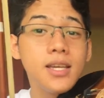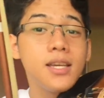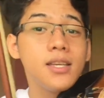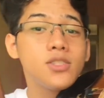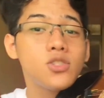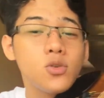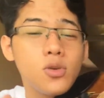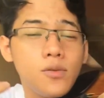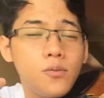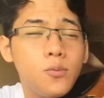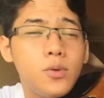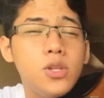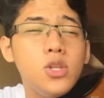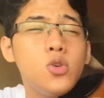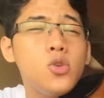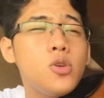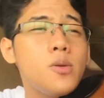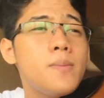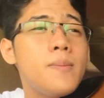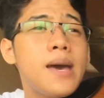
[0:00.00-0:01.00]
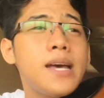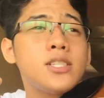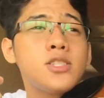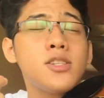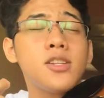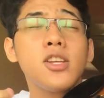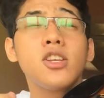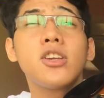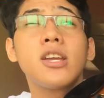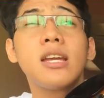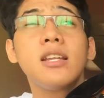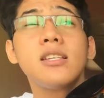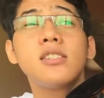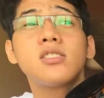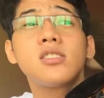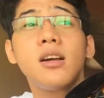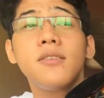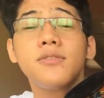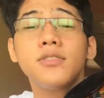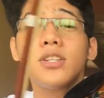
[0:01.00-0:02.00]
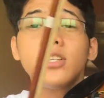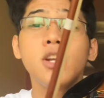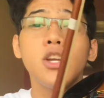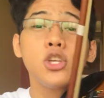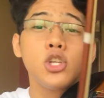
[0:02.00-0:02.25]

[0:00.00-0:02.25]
So when you imagine that you're getting softer,